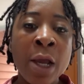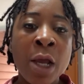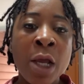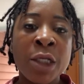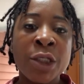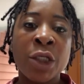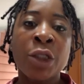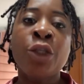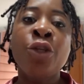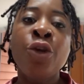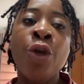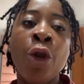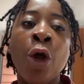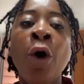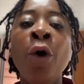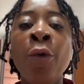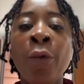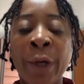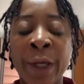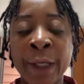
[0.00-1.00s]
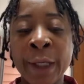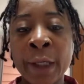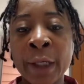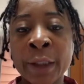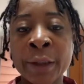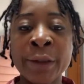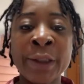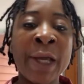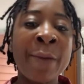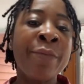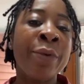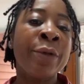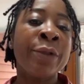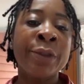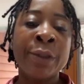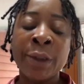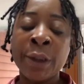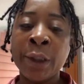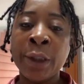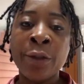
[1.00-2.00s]
Just knowing, because that
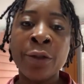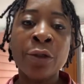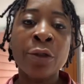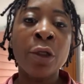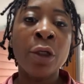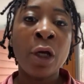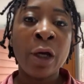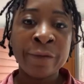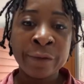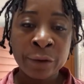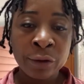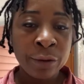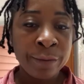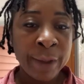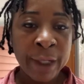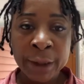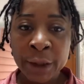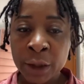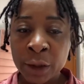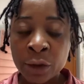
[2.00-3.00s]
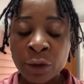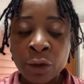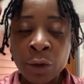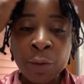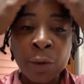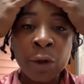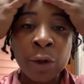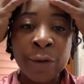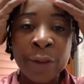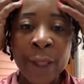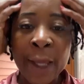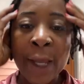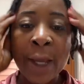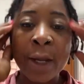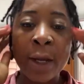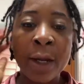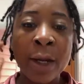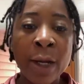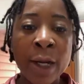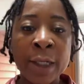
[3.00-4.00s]
person you love so much is no more
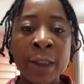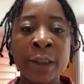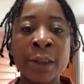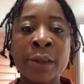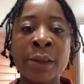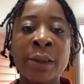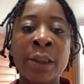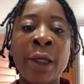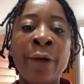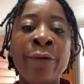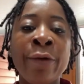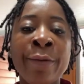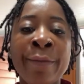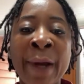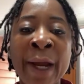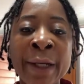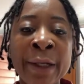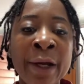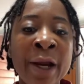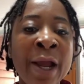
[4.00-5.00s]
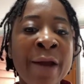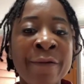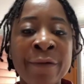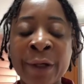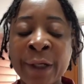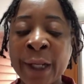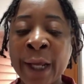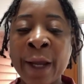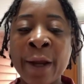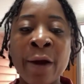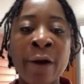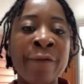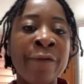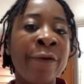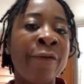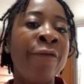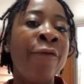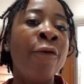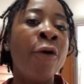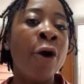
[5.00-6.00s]
there, and it's a reminder every day of the
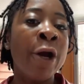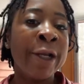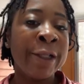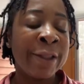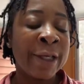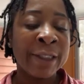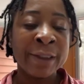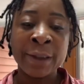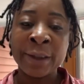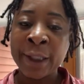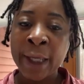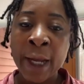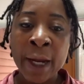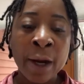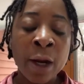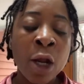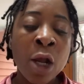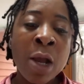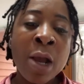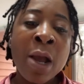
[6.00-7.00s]
void that's there.